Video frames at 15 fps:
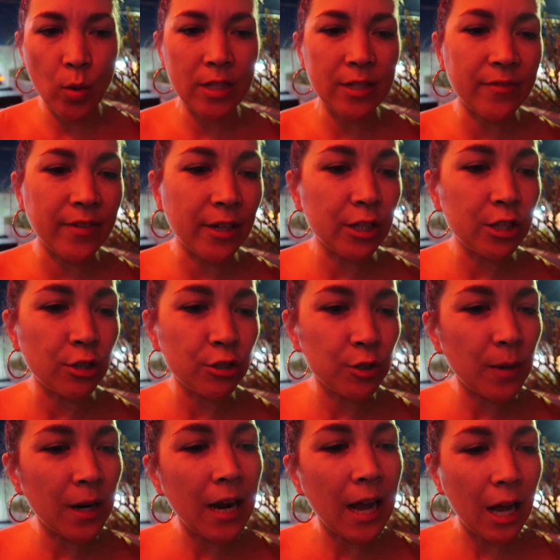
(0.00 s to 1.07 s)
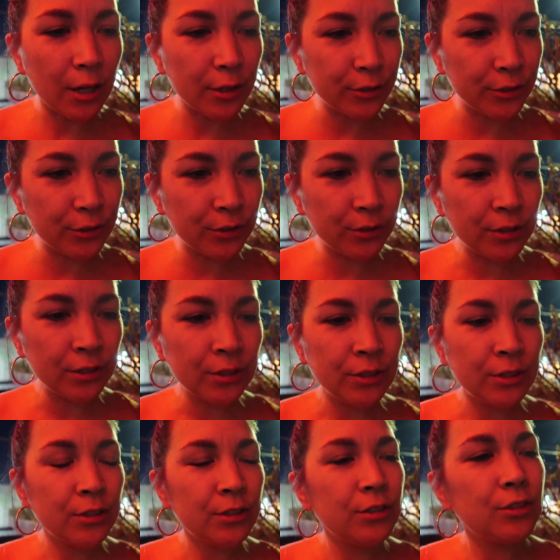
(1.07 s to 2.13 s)
It's very close to our house,
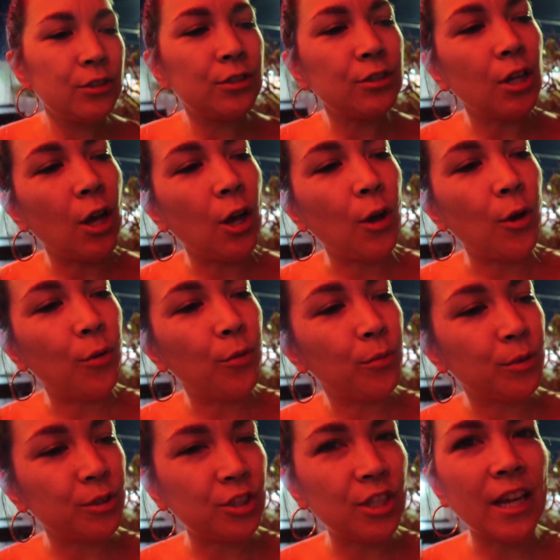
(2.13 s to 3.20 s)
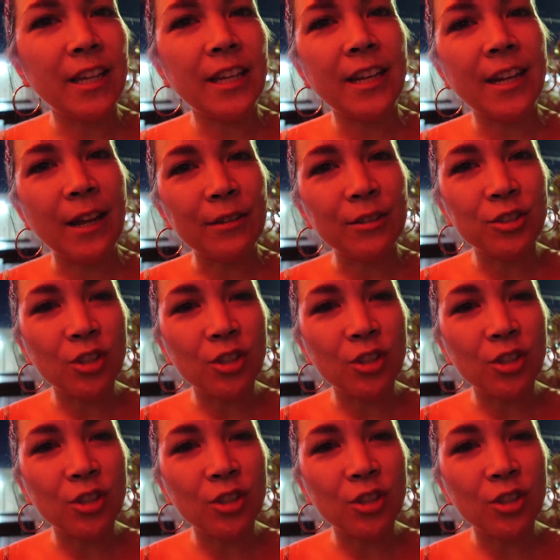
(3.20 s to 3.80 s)
so we're checking it out.